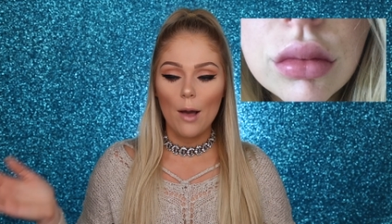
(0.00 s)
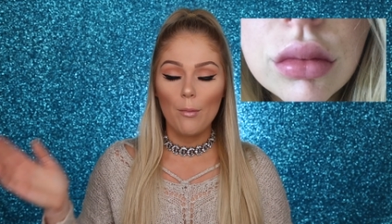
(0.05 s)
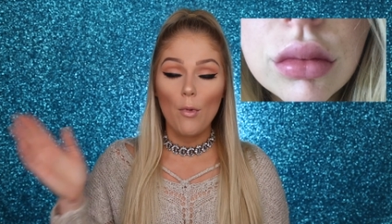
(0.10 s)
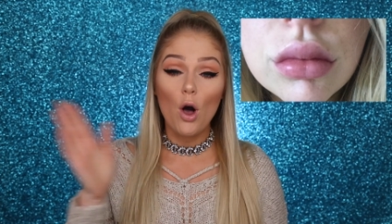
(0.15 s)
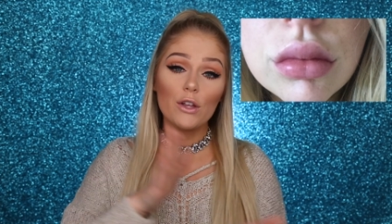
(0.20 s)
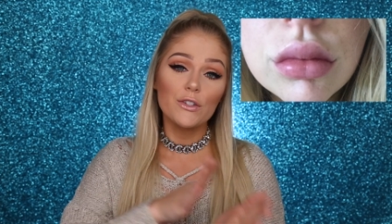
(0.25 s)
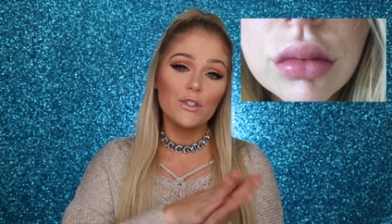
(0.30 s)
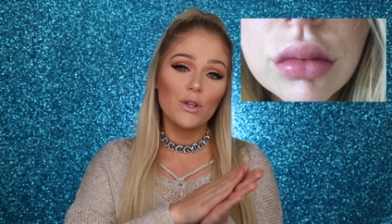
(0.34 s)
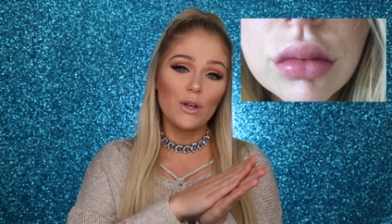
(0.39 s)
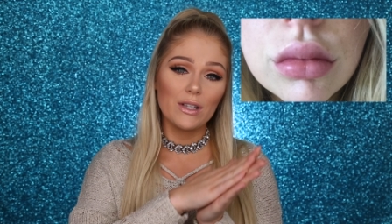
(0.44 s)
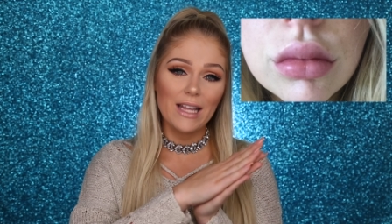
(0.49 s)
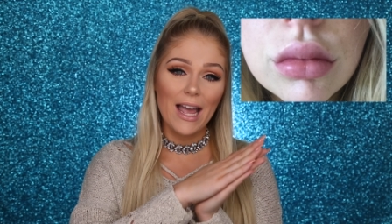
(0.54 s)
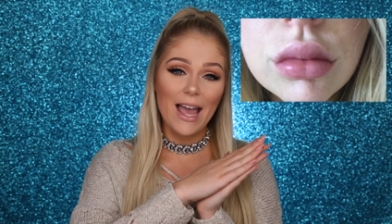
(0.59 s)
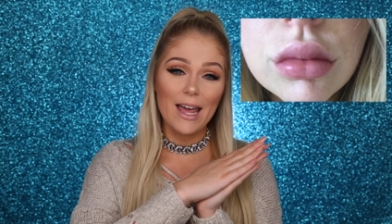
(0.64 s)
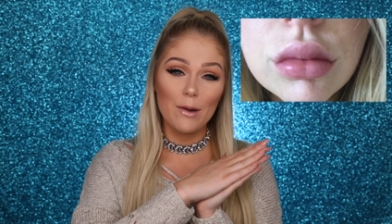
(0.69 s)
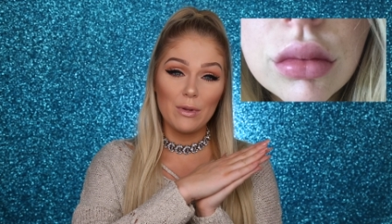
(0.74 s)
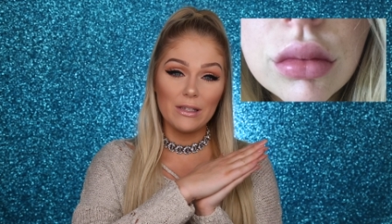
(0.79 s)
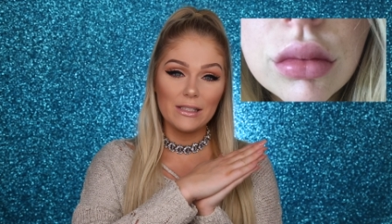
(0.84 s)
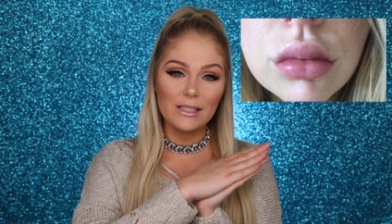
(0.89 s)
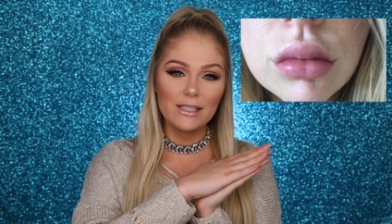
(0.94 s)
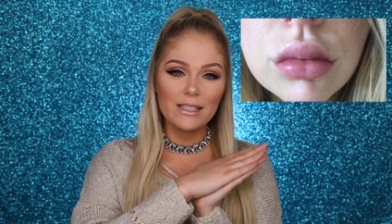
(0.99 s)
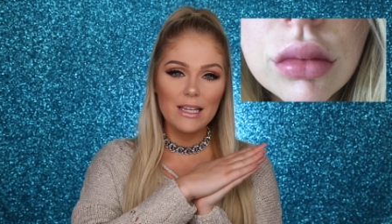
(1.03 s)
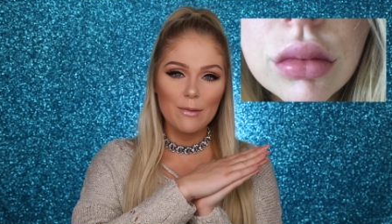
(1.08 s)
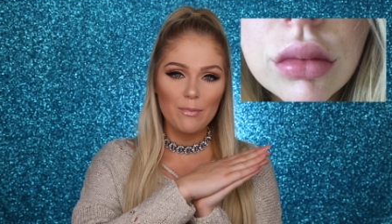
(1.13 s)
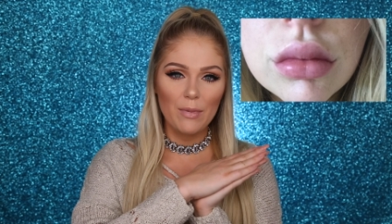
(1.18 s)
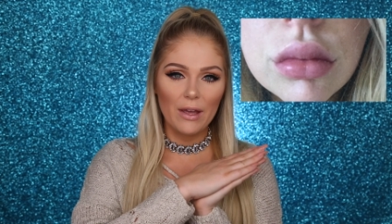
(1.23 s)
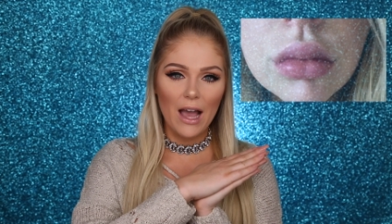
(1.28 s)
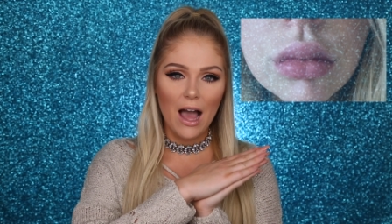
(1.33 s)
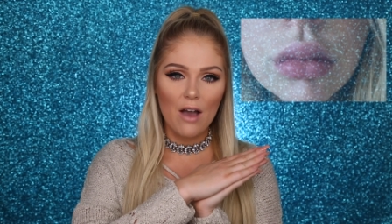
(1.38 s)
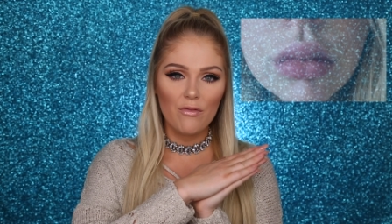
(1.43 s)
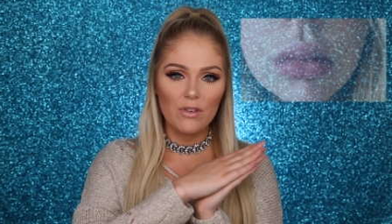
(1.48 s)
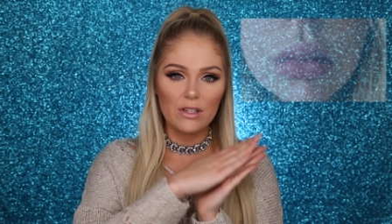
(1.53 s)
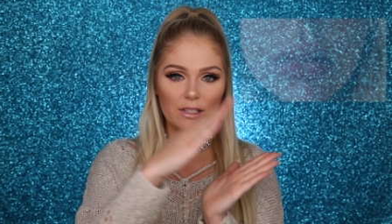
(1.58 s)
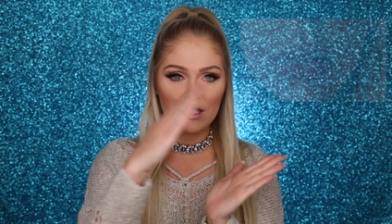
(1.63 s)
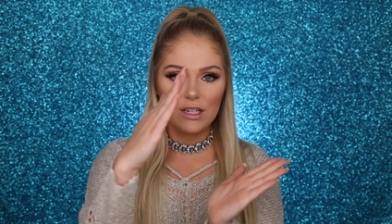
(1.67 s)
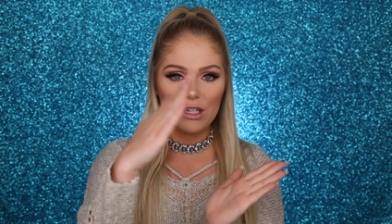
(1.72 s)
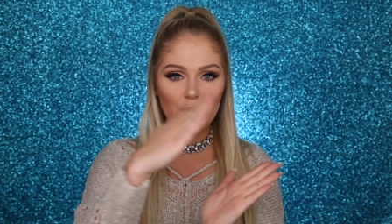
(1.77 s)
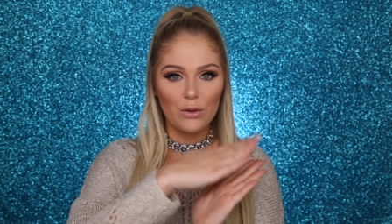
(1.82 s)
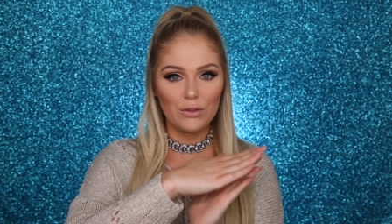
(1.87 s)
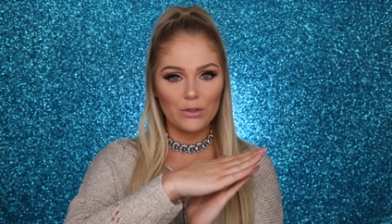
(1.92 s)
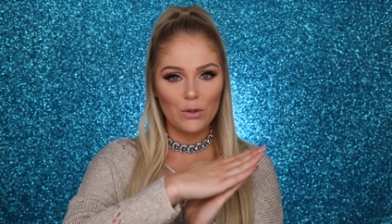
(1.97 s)
Um, also because I had been sleeping,
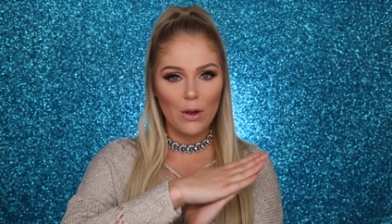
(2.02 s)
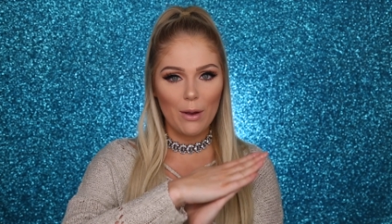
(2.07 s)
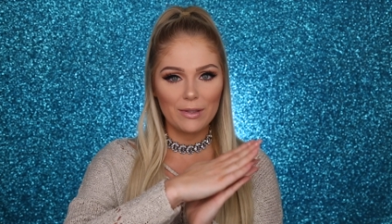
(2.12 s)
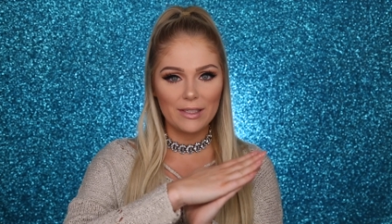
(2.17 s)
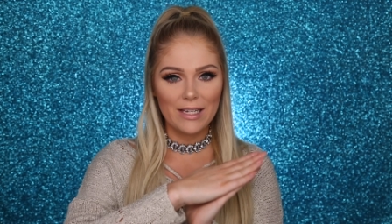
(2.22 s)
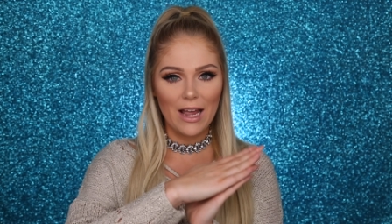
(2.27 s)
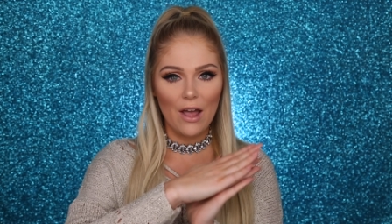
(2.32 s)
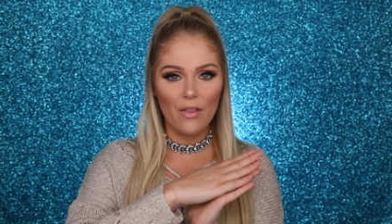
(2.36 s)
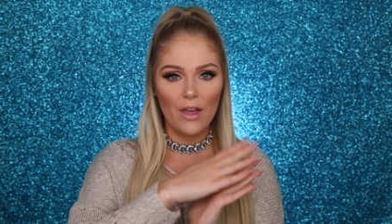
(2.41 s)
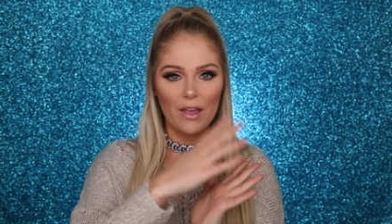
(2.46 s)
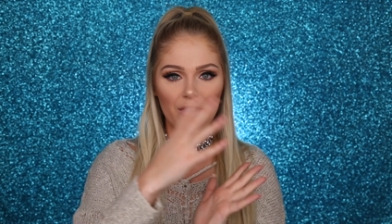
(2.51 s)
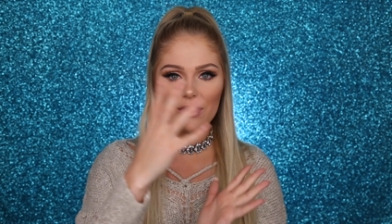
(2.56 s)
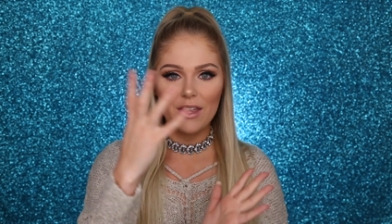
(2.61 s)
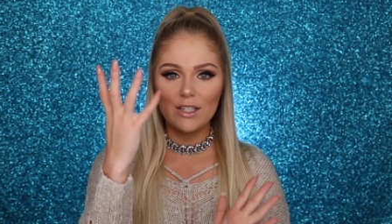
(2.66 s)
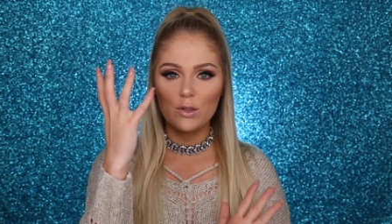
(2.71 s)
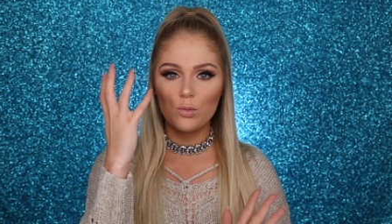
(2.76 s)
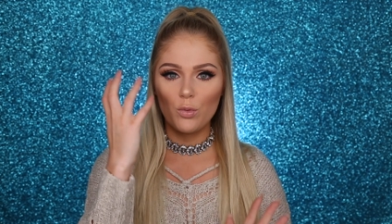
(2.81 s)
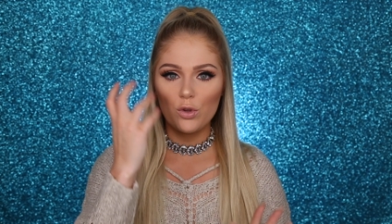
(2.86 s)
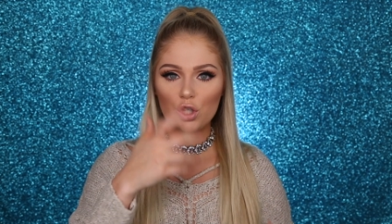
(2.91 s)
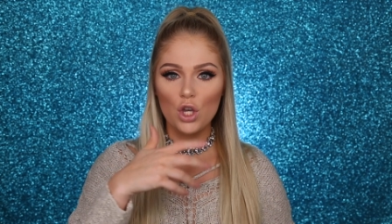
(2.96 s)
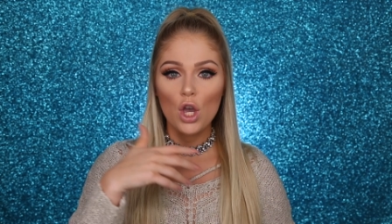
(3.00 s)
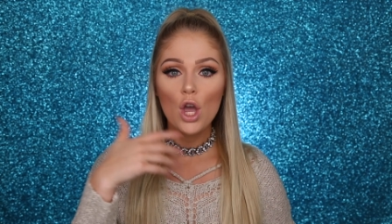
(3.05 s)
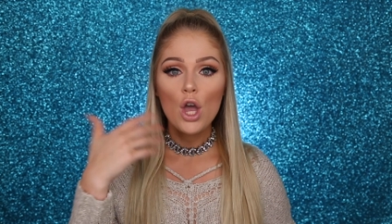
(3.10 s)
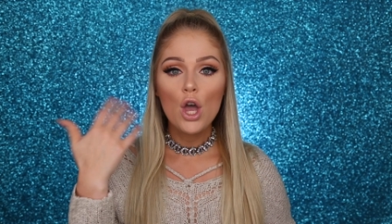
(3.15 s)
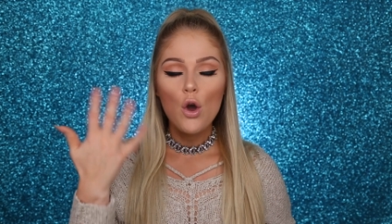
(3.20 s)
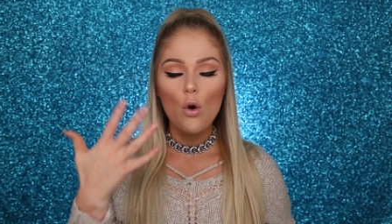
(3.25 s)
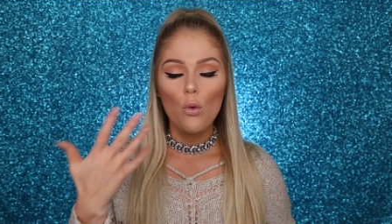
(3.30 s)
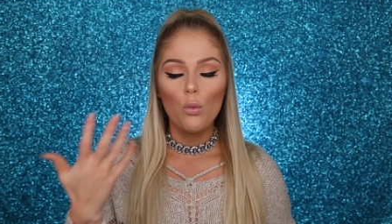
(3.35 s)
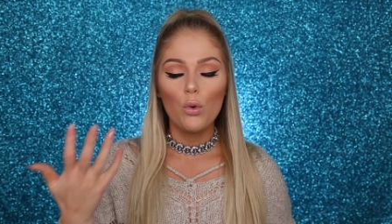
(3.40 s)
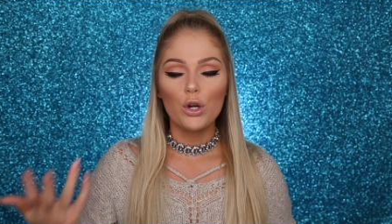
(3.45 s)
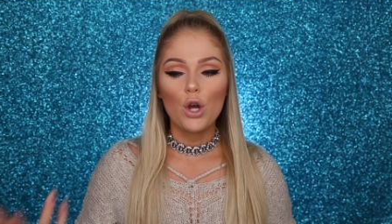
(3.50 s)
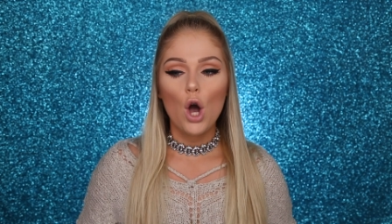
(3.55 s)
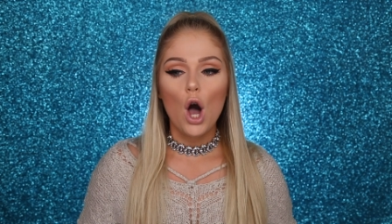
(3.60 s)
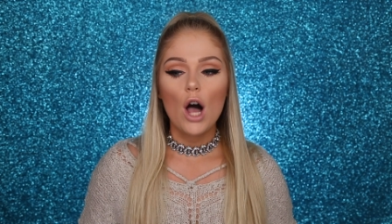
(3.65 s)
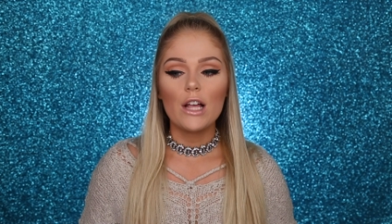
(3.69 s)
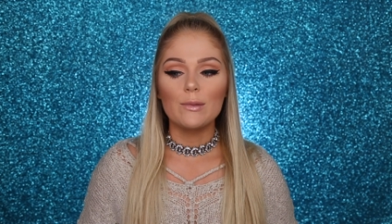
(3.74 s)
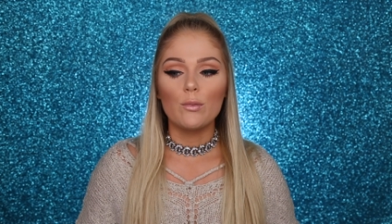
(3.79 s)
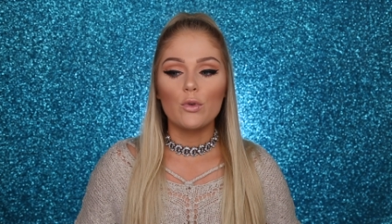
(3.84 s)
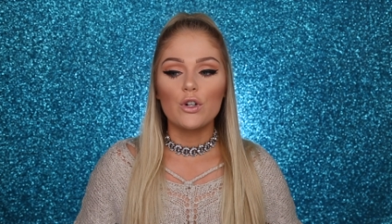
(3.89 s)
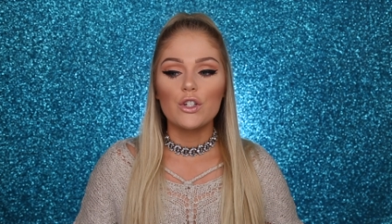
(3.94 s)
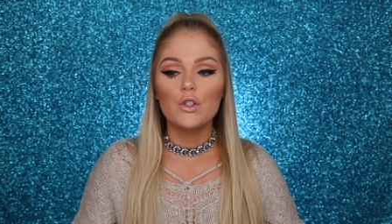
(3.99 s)
obviously, you know, so I was down like this, which would
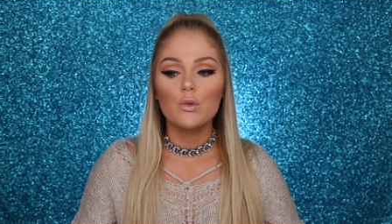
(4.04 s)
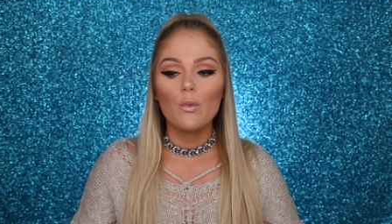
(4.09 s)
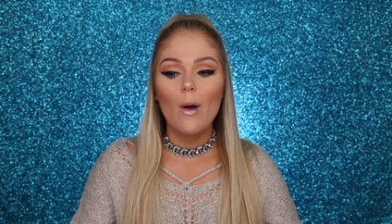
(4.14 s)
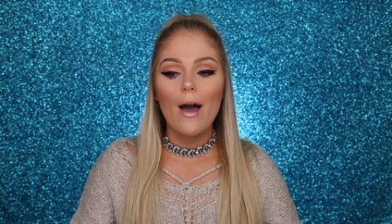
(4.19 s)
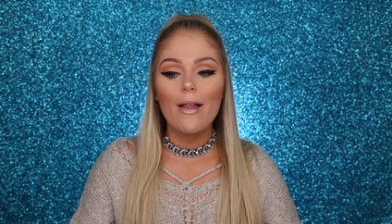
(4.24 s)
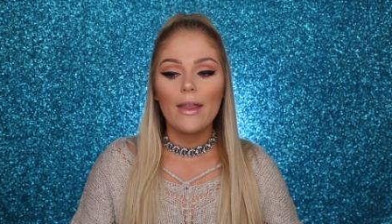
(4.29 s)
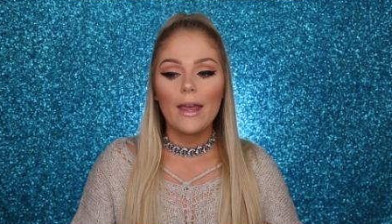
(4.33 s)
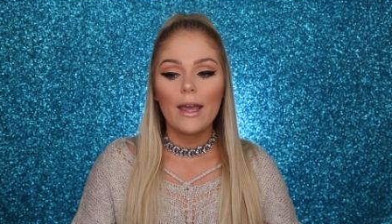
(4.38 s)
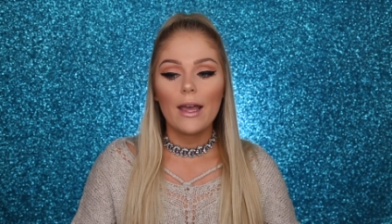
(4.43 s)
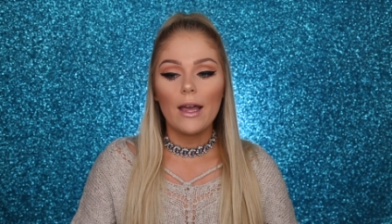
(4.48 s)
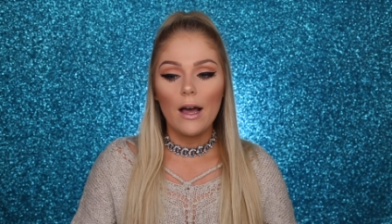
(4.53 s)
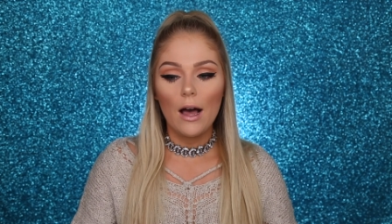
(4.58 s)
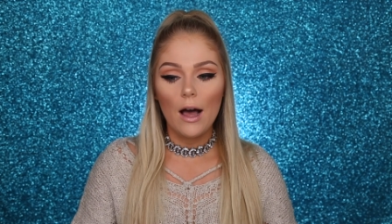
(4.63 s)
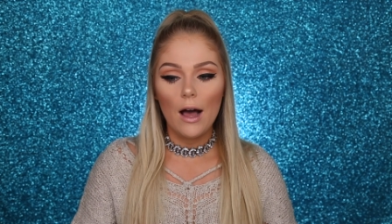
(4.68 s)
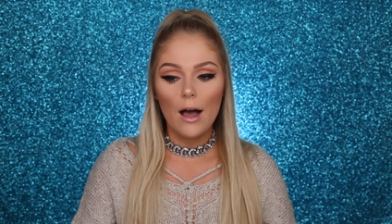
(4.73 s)
cause more swelling.